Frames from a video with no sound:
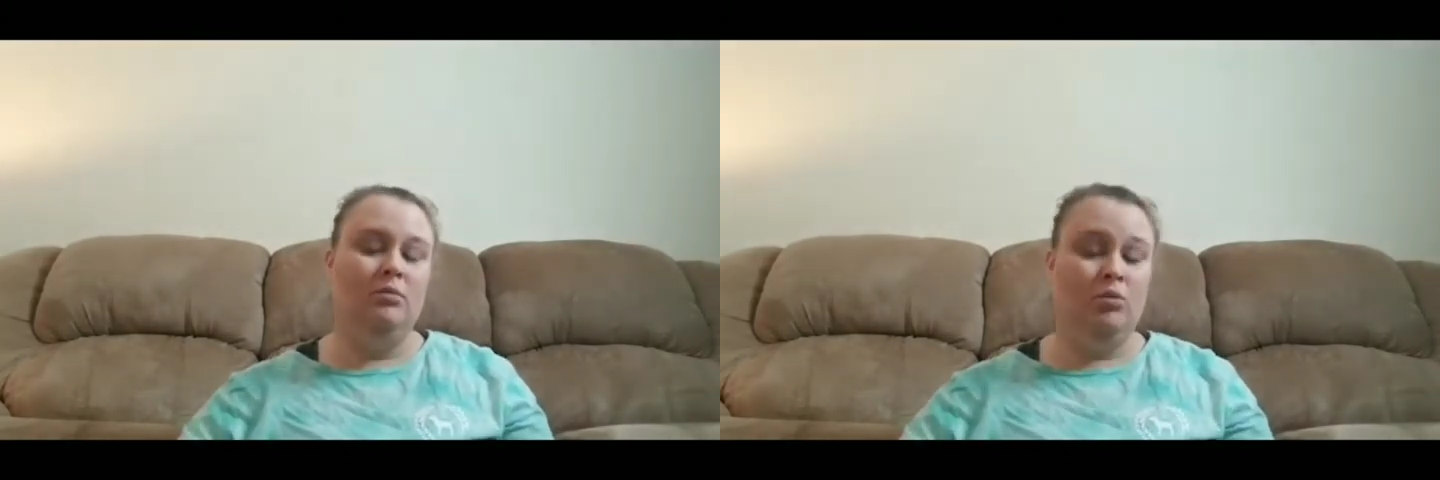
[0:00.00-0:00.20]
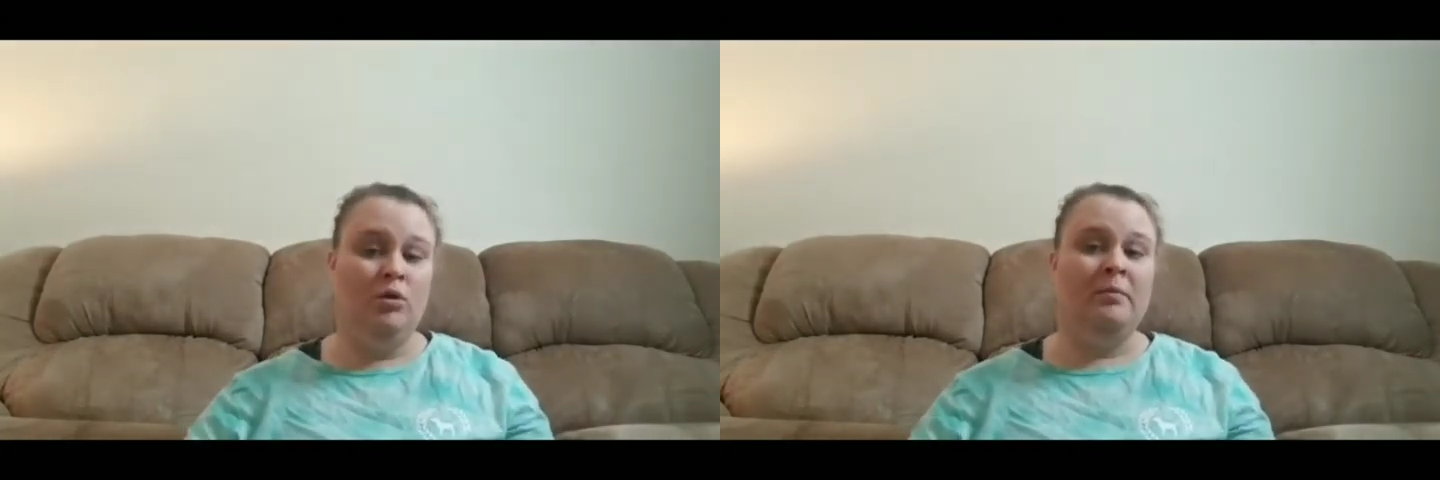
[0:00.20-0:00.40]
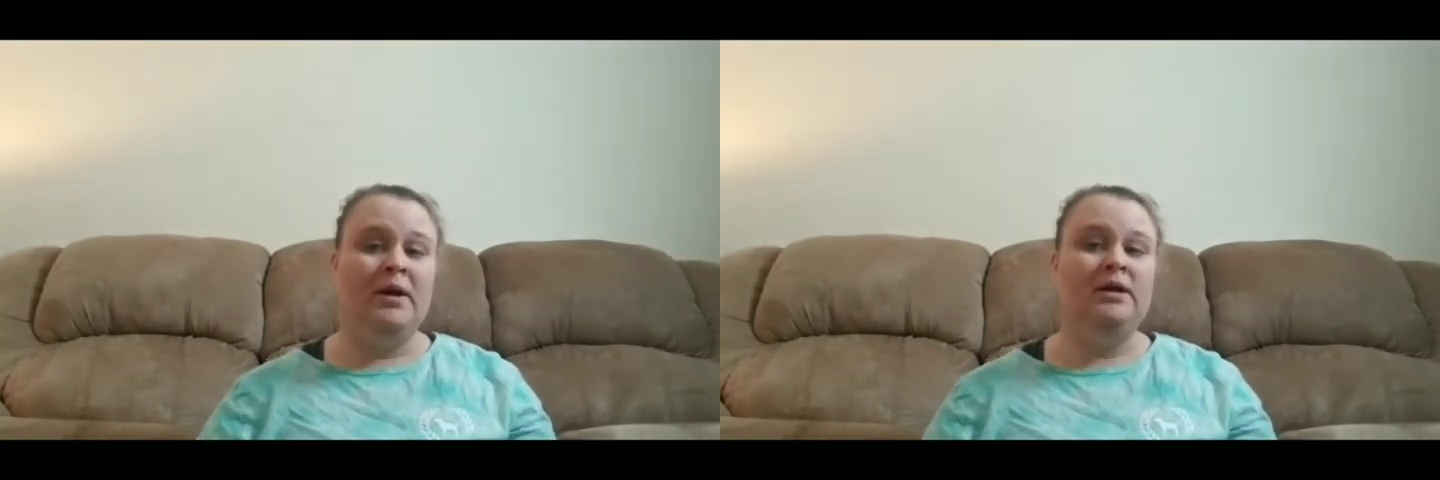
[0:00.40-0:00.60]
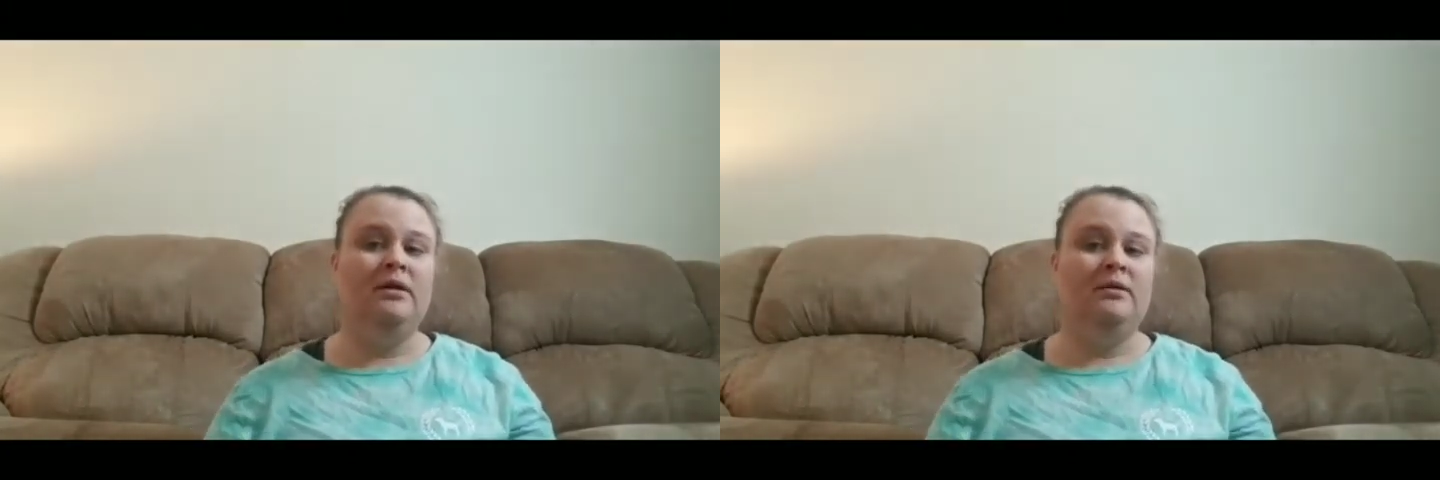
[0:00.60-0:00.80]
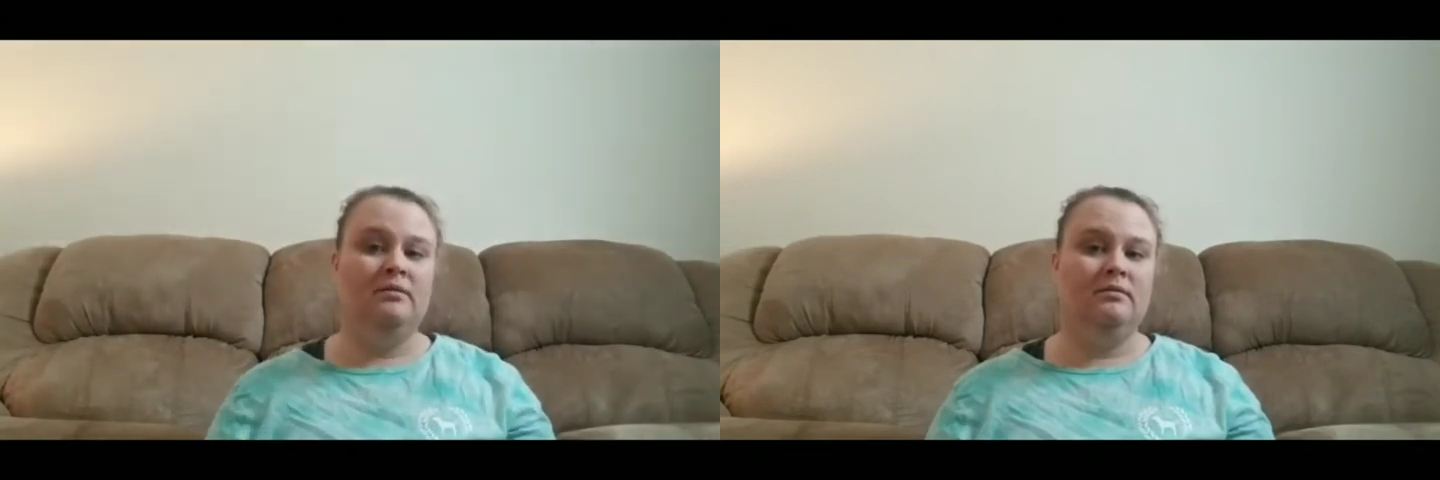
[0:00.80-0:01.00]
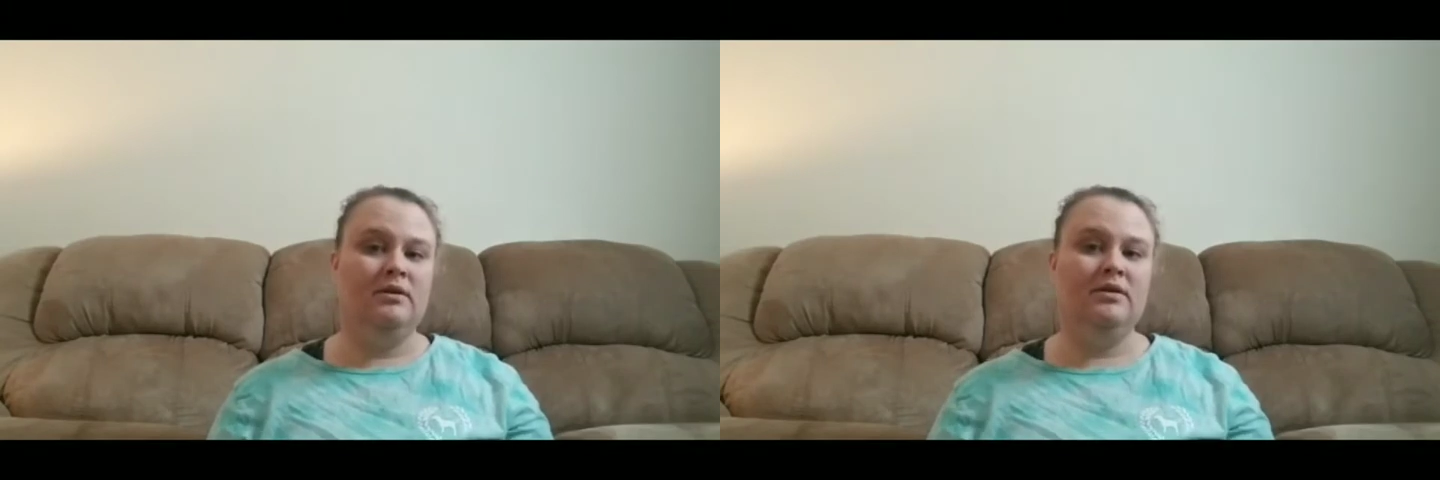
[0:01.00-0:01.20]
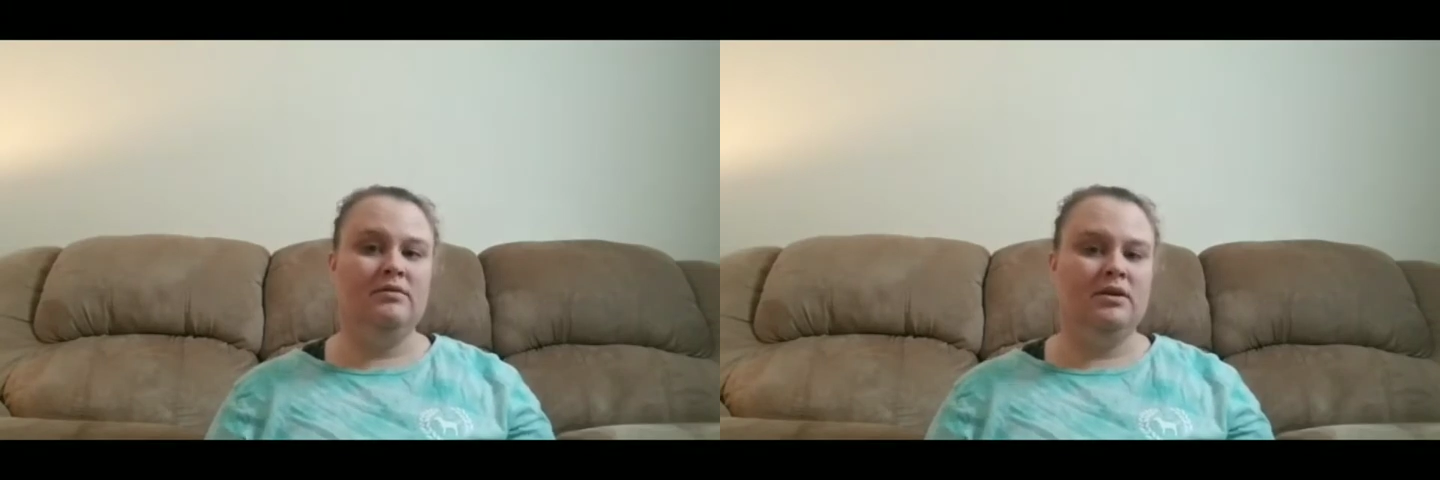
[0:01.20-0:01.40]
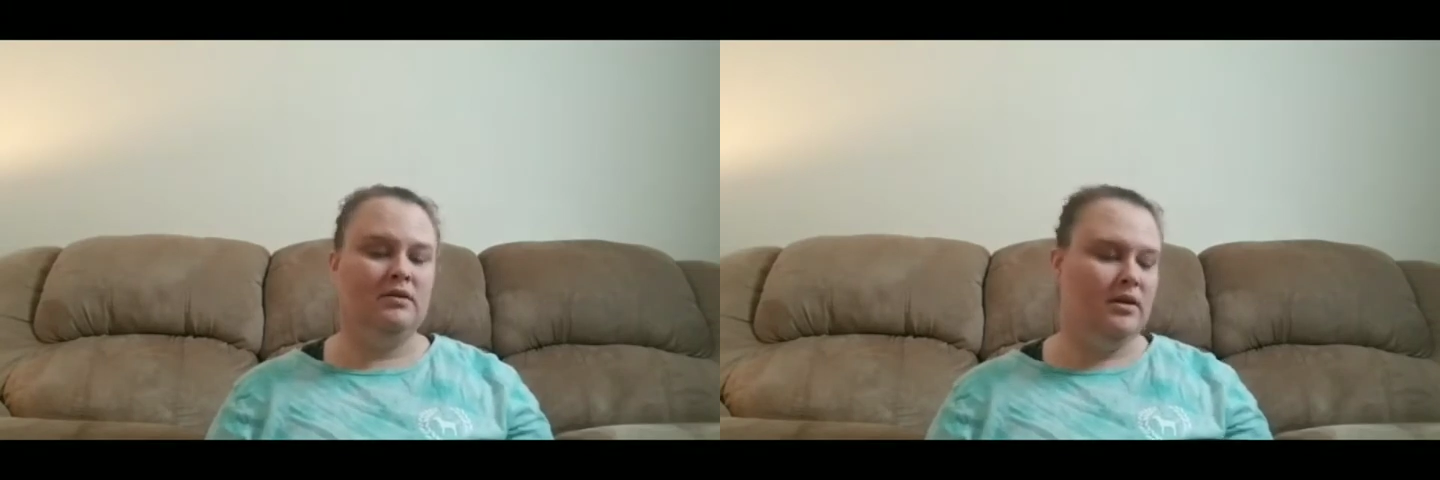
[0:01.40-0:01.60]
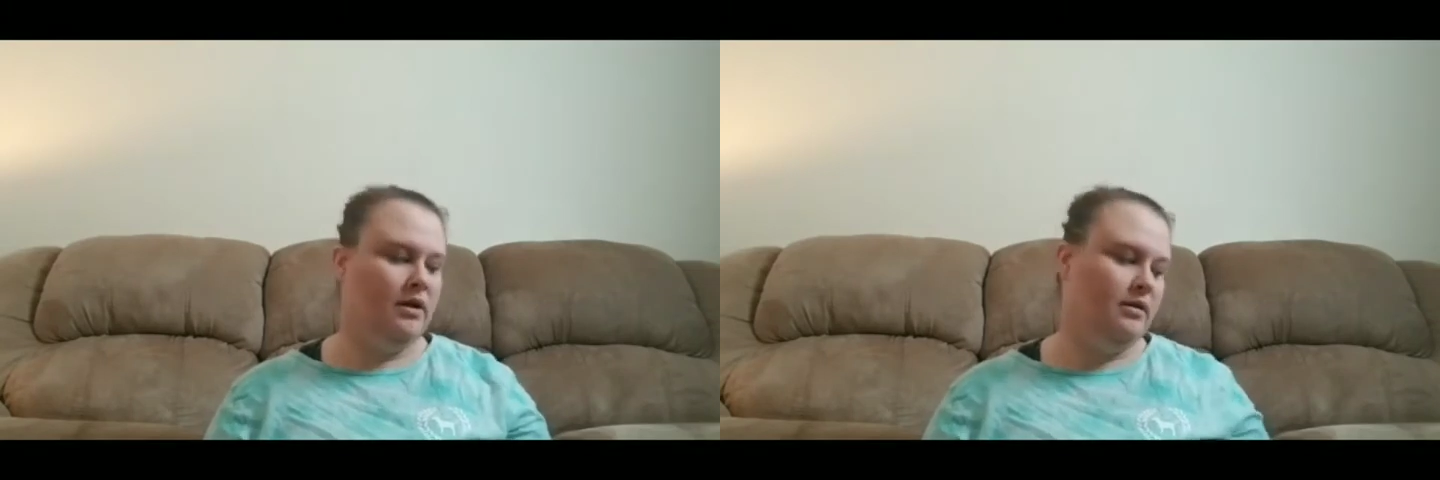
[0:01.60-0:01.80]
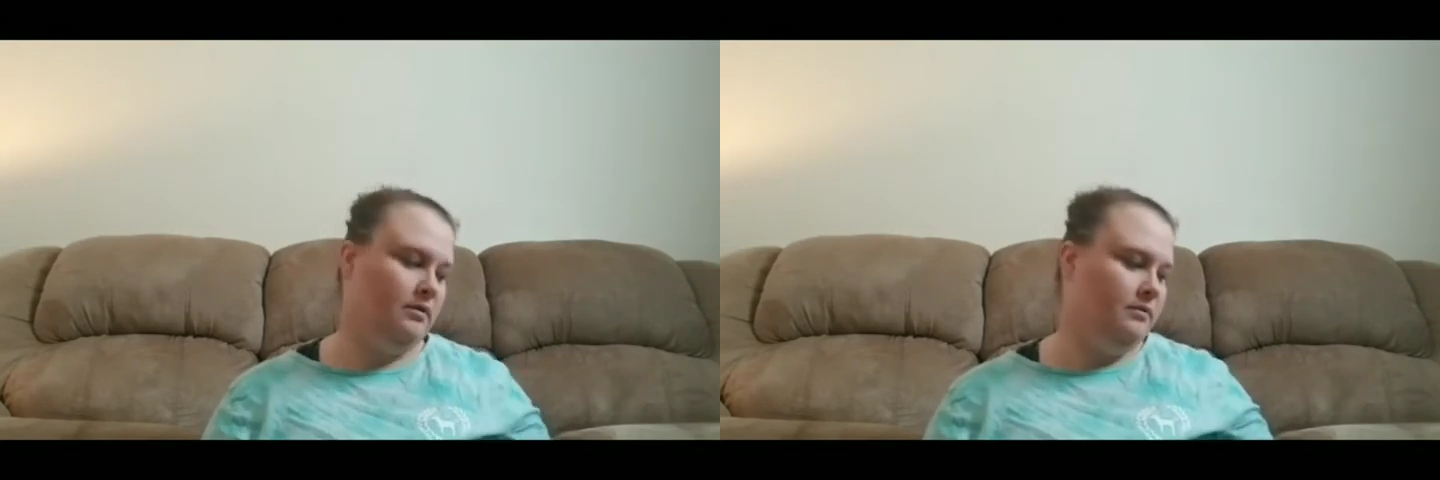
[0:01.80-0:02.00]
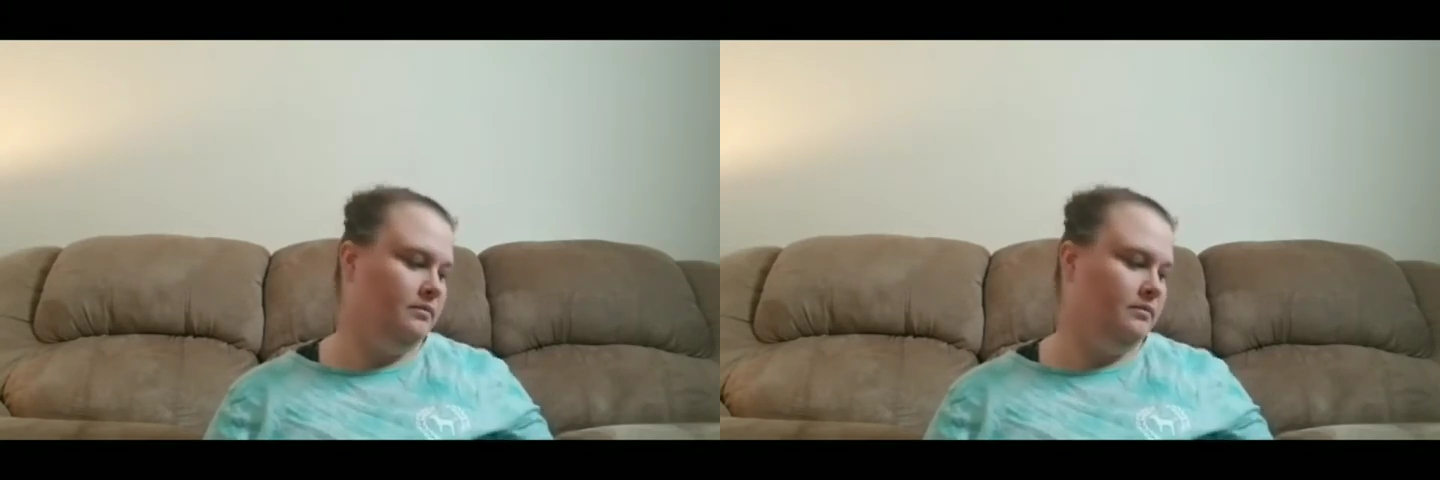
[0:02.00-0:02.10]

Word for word: more money even there